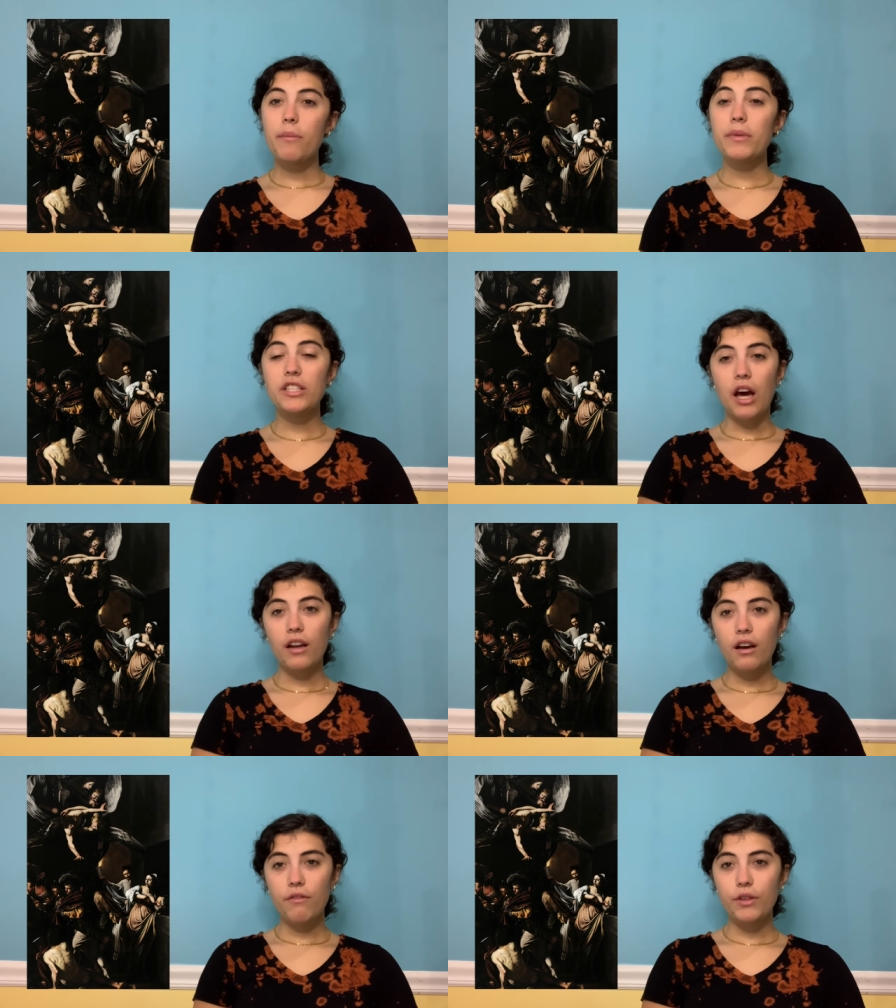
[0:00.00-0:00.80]

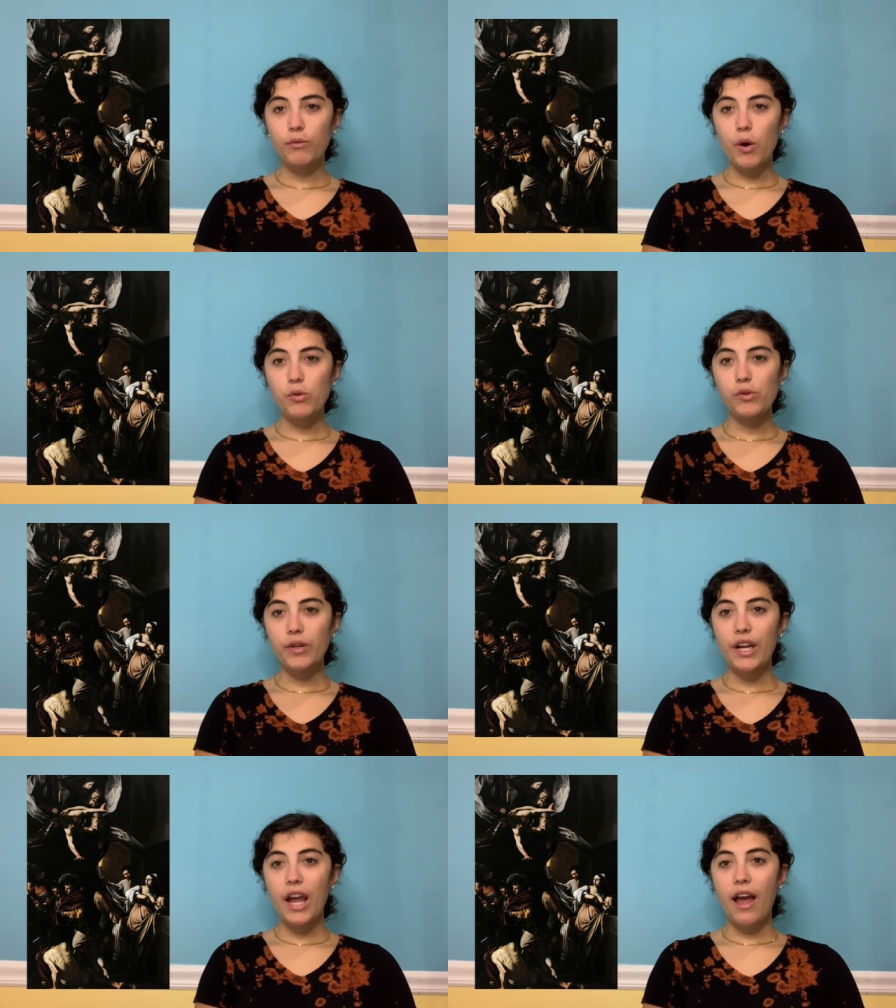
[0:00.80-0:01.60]
Madonna of the
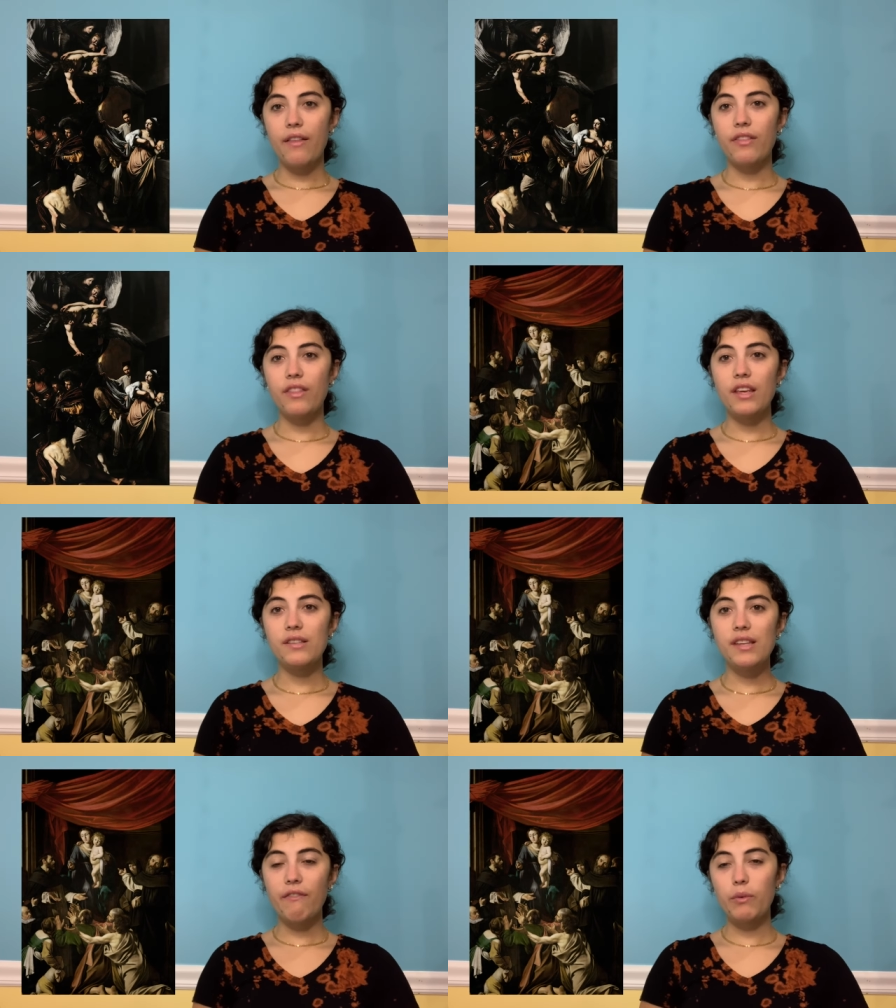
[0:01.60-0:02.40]
Rosary and the
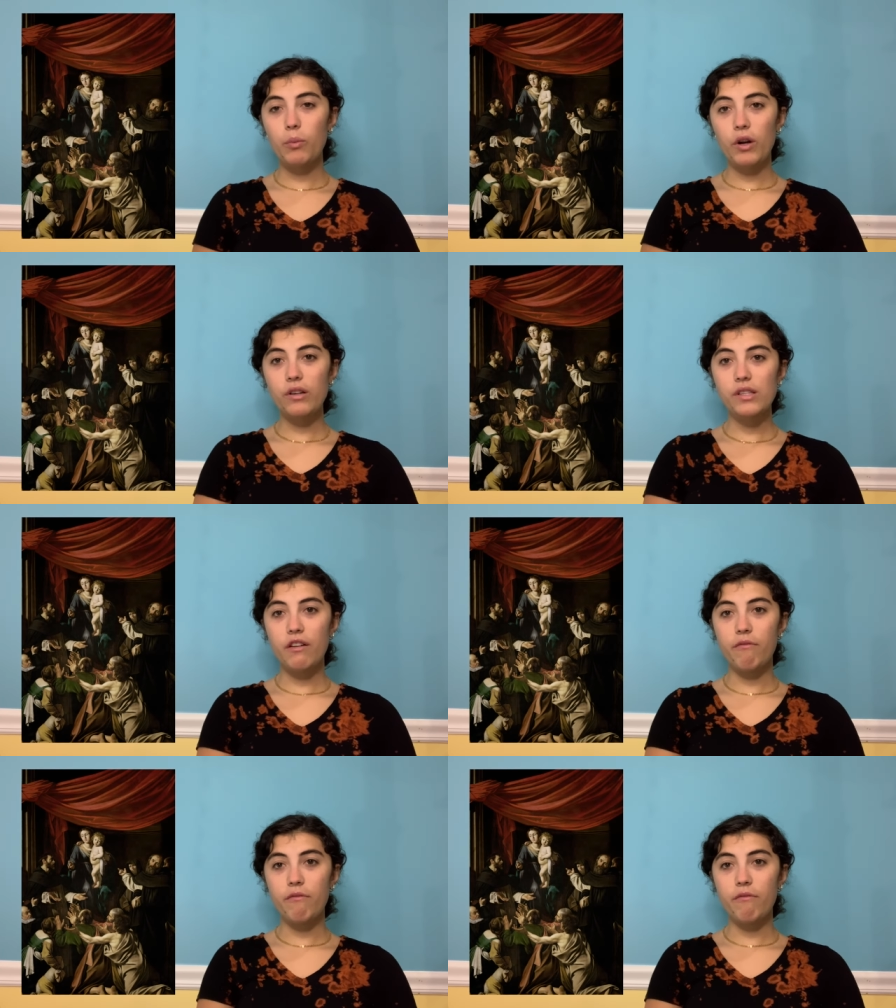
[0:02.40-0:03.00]
Seven Works of